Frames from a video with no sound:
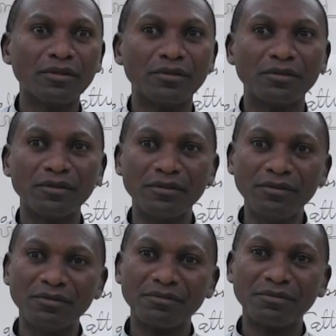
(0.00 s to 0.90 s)

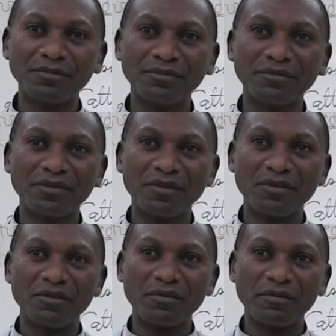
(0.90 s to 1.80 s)
Yeah.
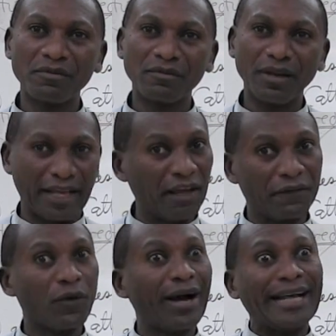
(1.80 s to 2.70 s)
Like
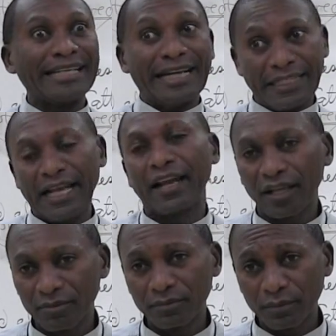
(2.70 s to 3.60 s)
if you are addicted.